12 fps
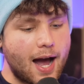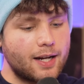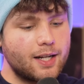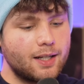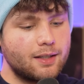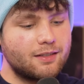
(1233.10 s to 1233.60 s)

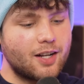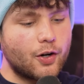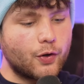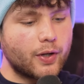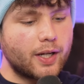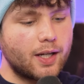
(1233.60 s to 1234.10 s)
i
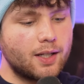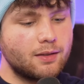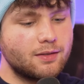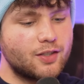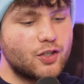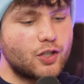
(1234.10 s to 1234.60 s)

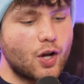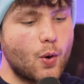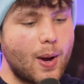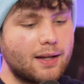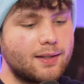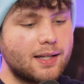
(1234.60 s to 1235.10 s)
agree
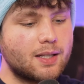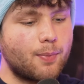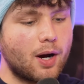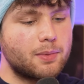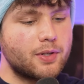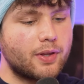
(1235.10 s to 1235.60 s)
so as as a
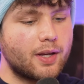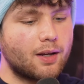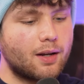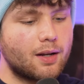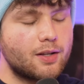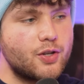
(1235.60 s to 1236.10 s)
barb do you
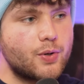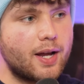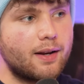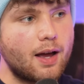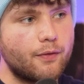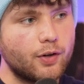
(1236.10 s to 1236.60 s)
think you
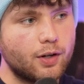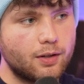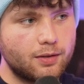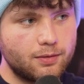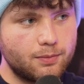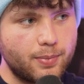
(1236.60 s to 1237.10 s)
can
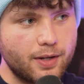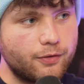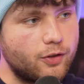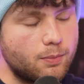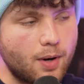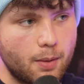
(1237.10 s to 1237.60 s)
ever be a
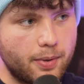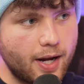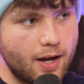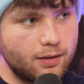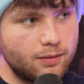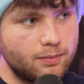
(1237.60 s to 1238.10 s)
full barb
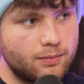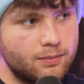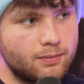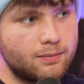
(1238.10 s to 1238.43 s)
again